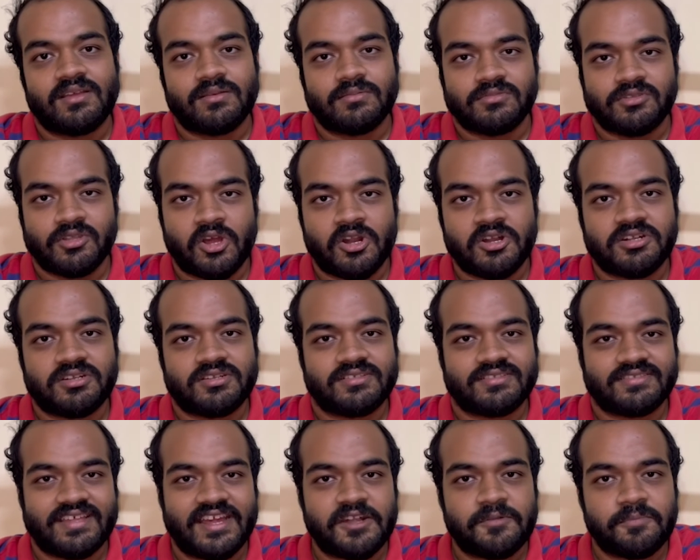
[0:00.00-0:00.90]
not
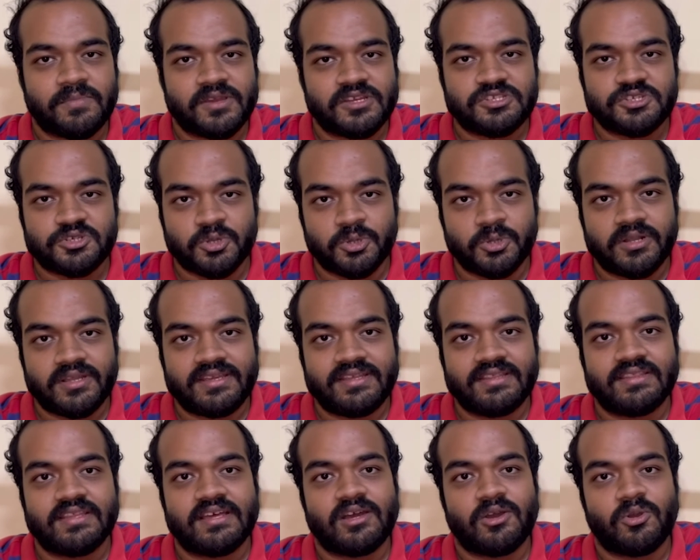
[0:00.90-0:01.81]
that much good
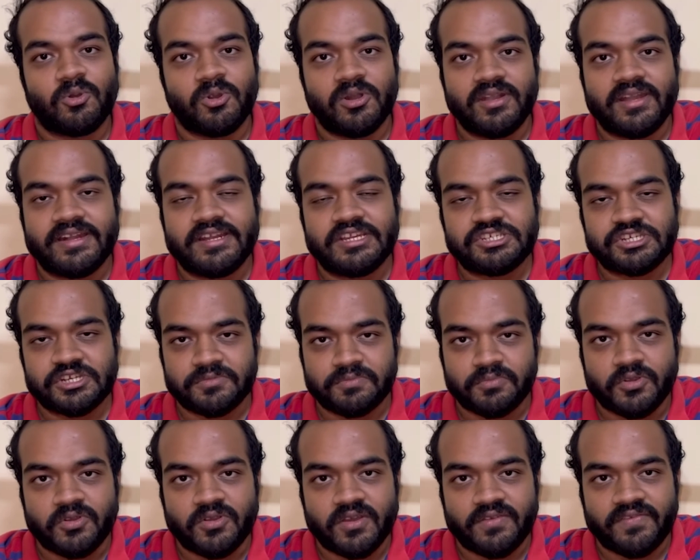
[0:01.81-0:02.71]
in the old edition
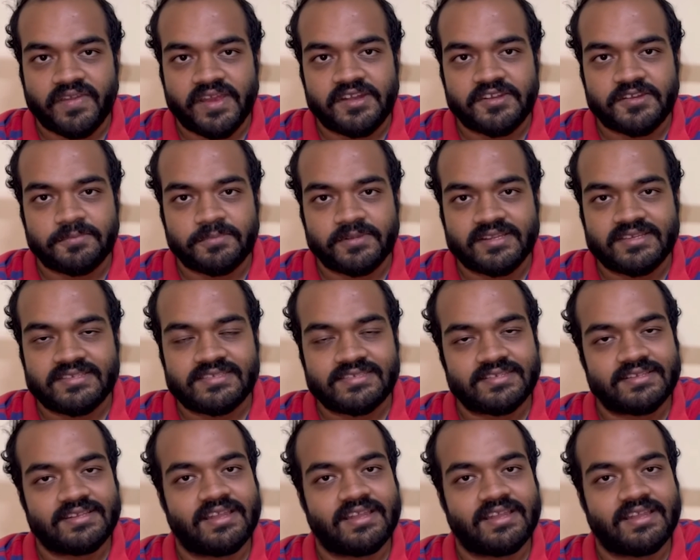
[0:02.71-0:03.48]
book of ISSS,